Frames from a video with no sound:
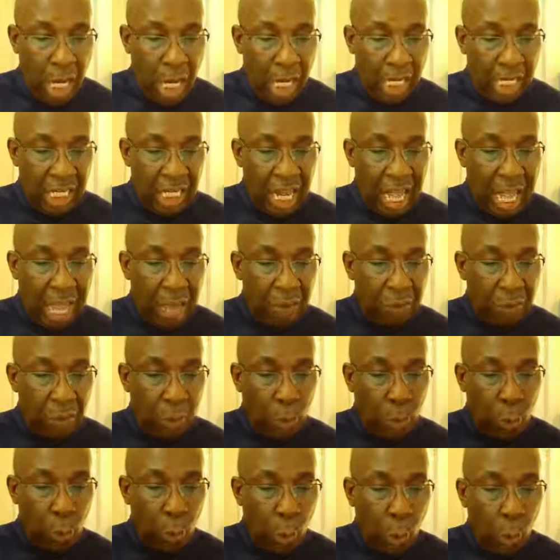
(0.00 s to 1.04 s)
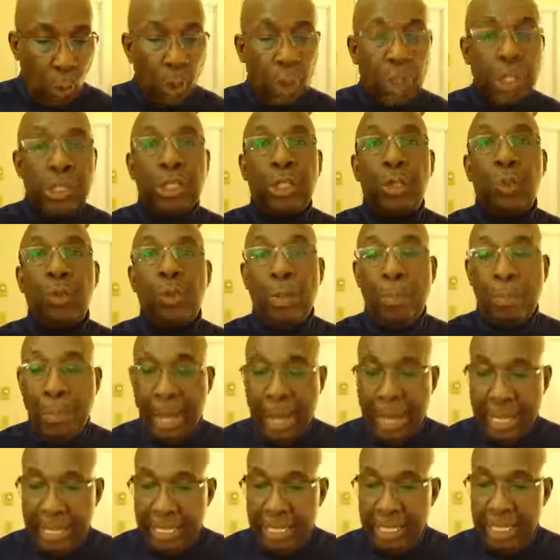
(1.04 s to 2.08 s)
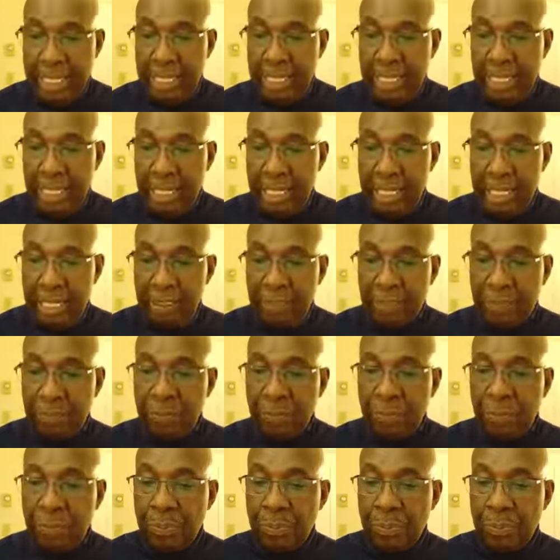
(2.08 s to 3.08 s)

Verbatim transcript: allowing the word to remain in us.